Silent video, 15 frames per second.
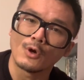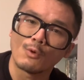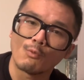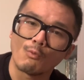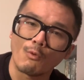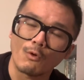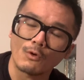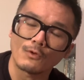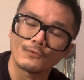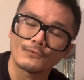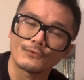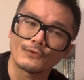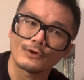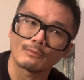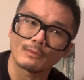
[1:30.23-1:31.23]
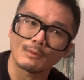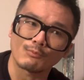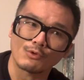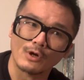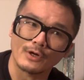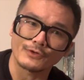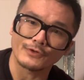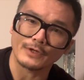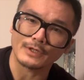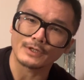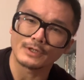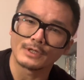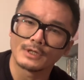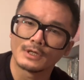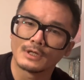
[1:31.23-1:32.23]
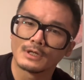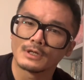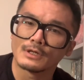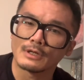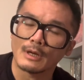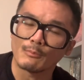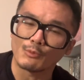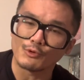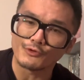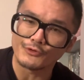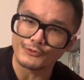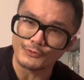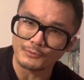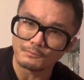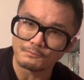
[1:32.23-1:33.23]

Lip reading: World Cinema Project Number 2.